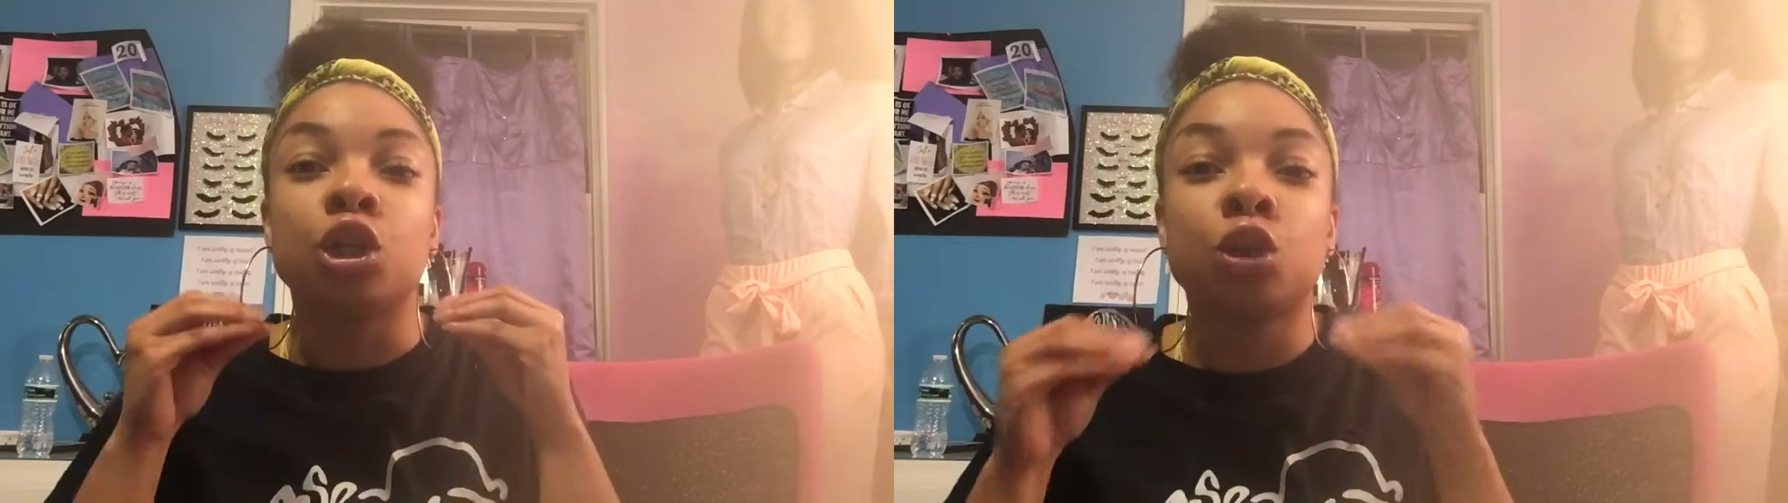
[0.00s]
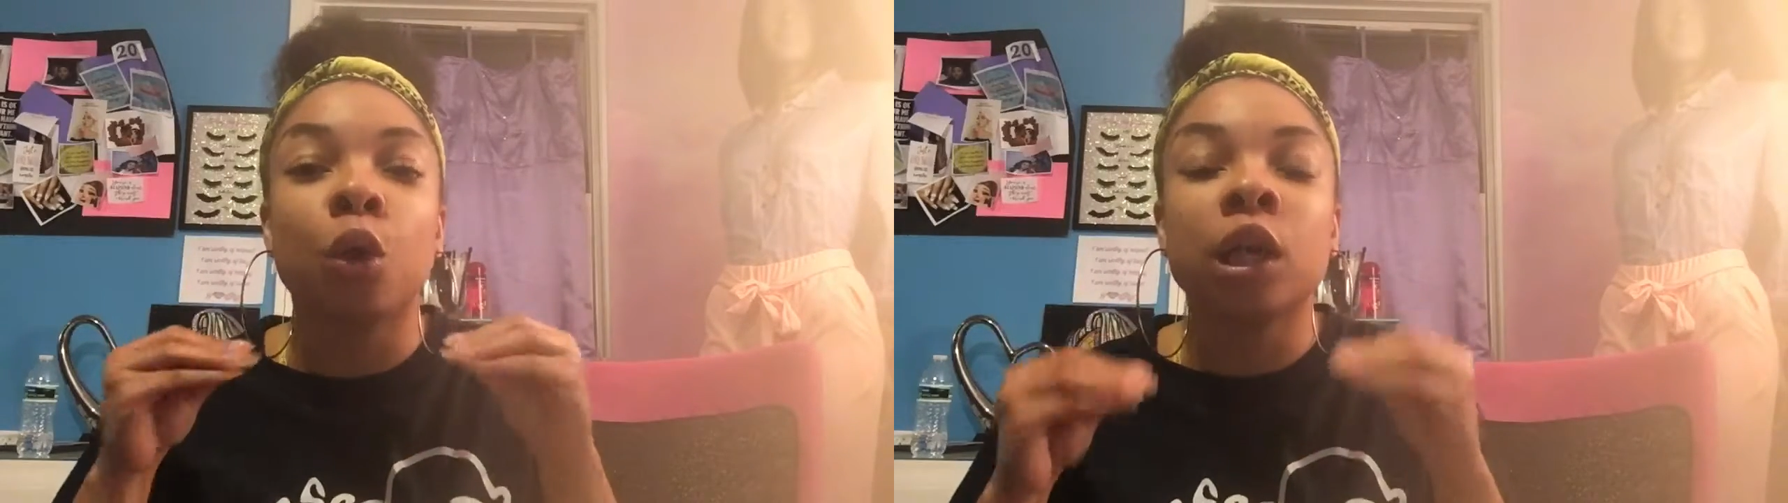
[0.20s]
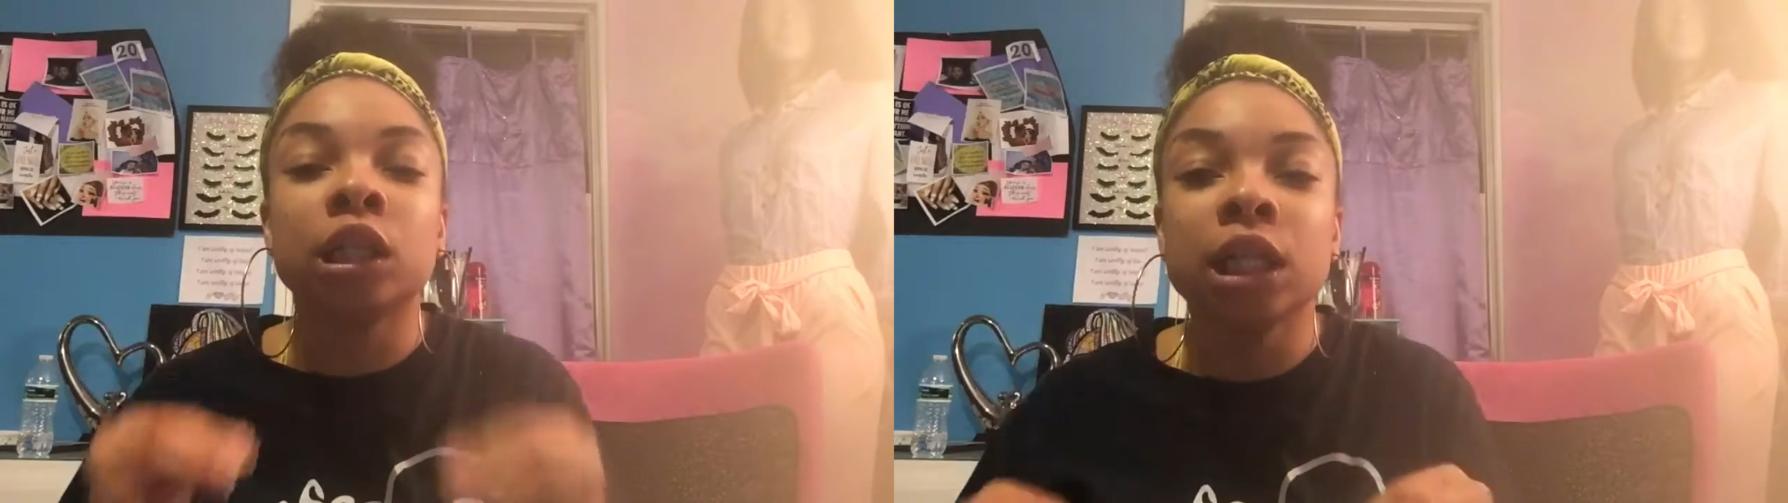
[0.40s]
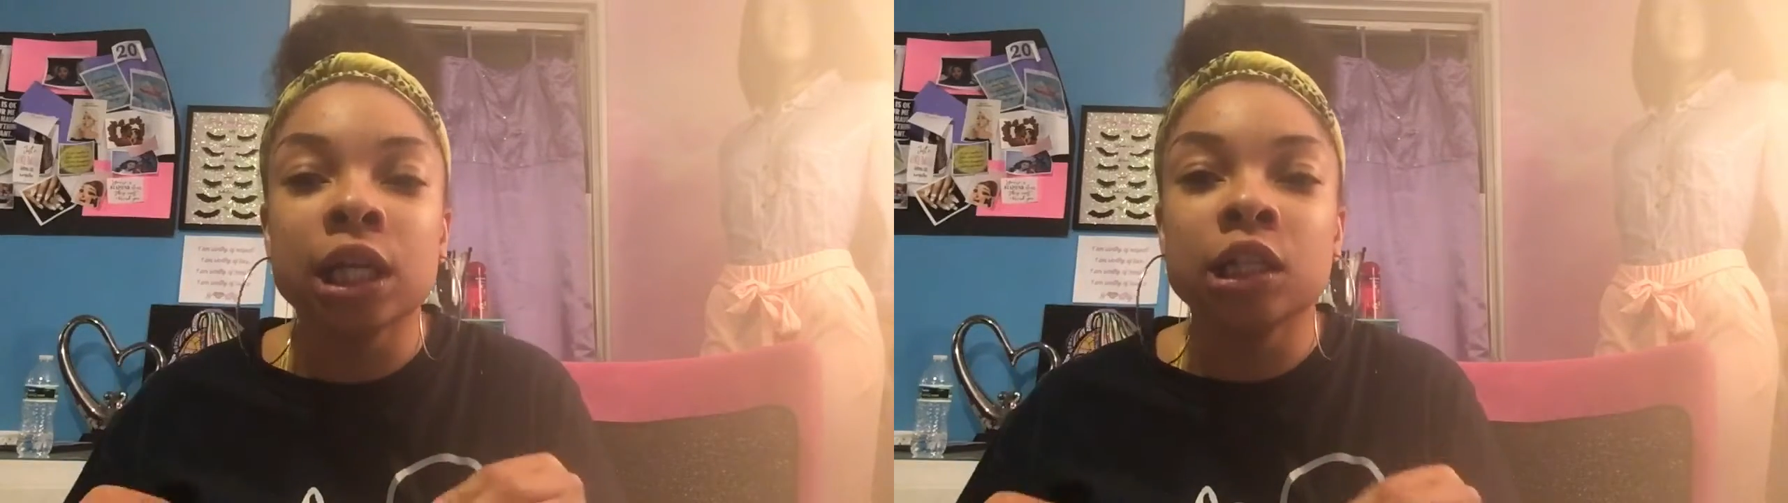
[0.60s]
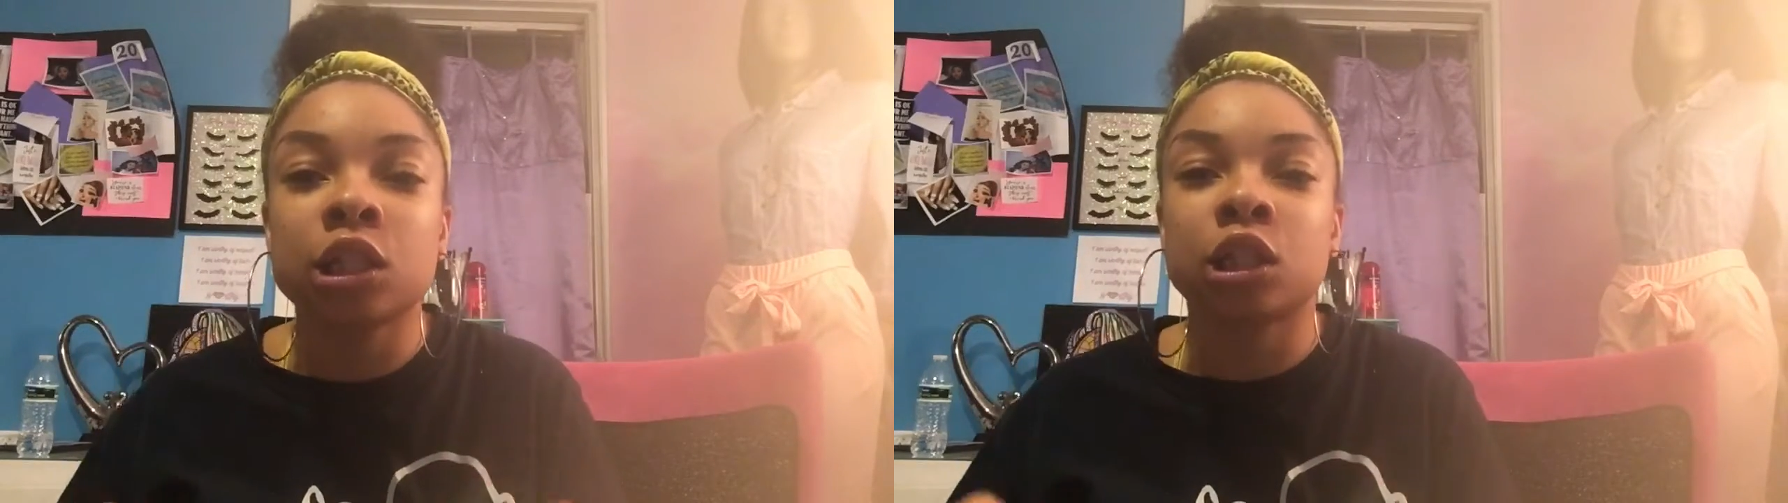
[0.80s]
Your
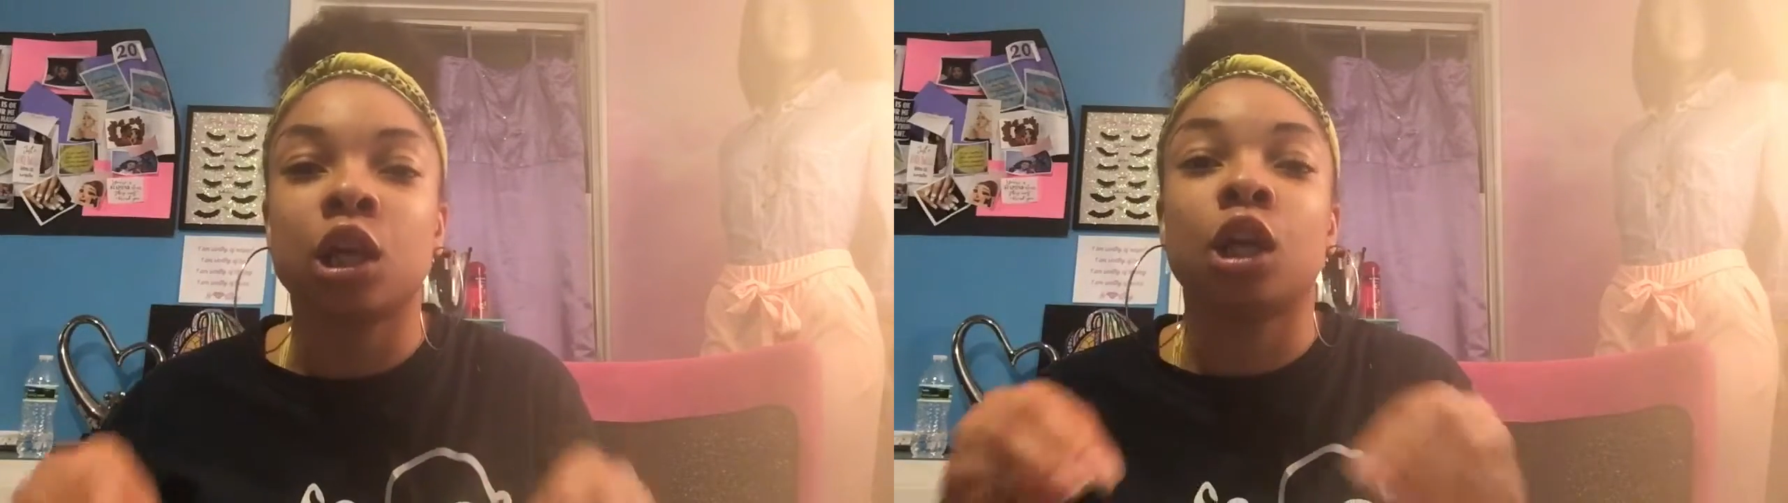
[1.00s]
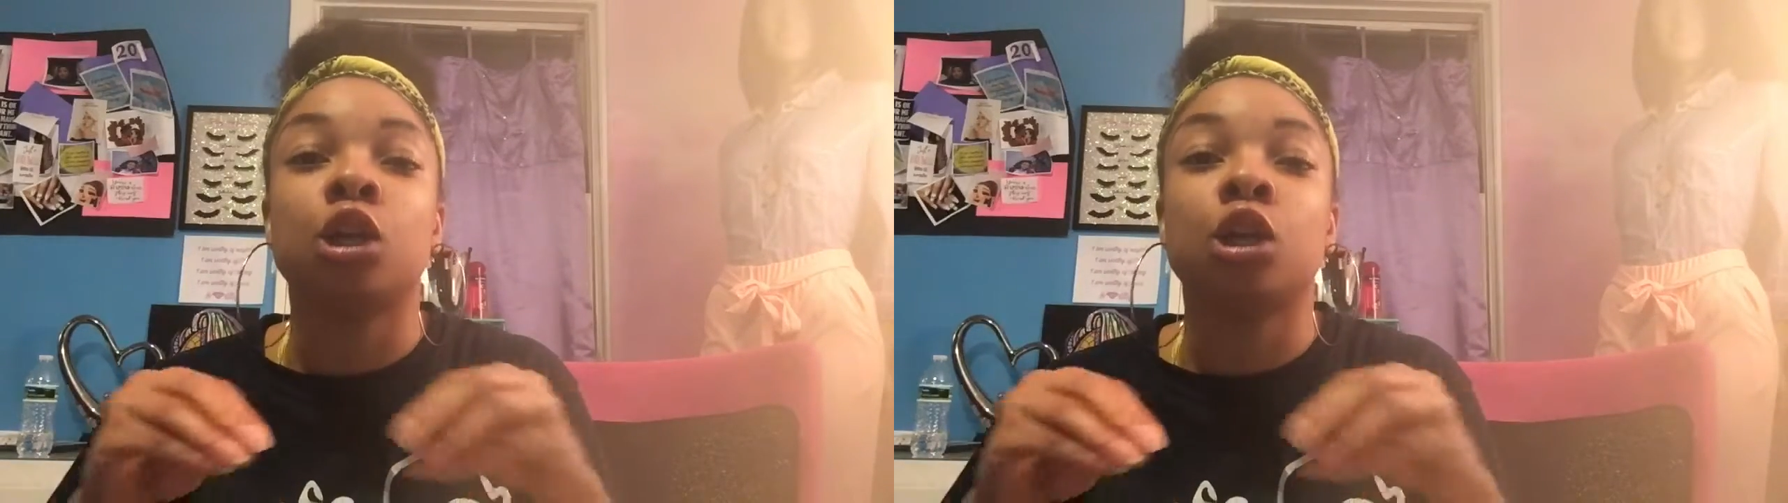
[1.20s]
looks